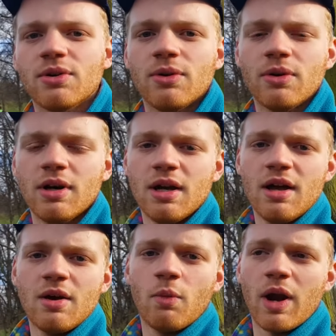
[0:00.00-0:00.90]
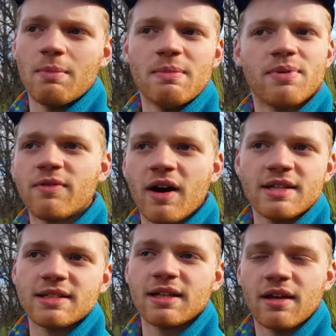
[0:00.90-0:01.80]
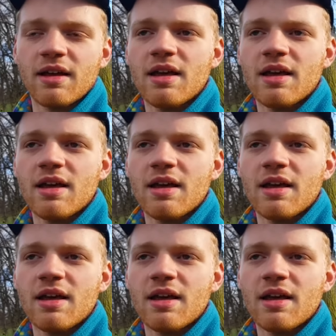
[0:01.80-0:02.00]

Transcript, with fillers: or when I'm improvising,